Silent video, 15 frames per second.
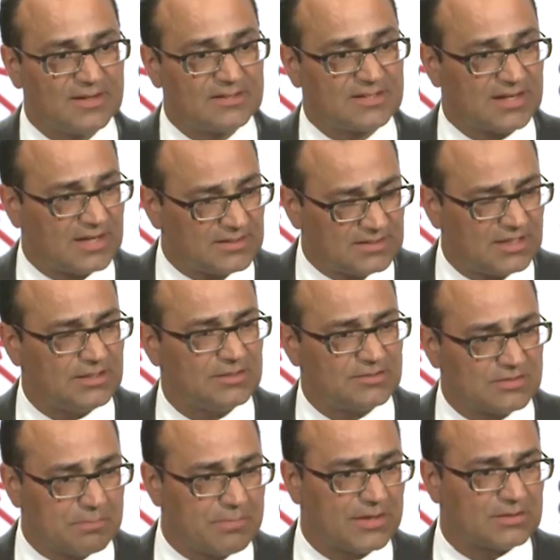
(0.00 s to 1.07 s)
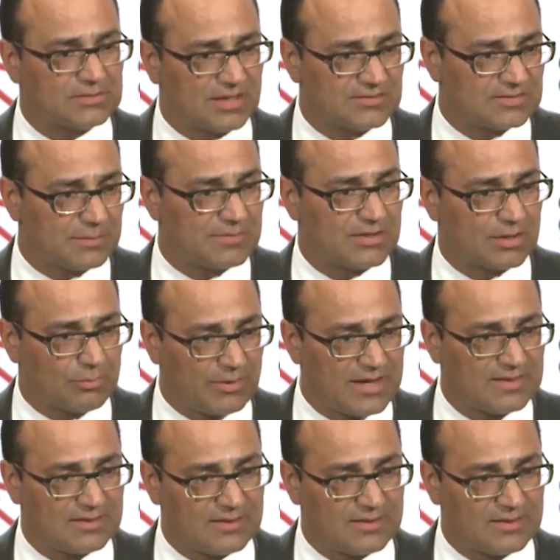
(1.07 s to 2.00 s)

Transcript: to continue to build on some of the great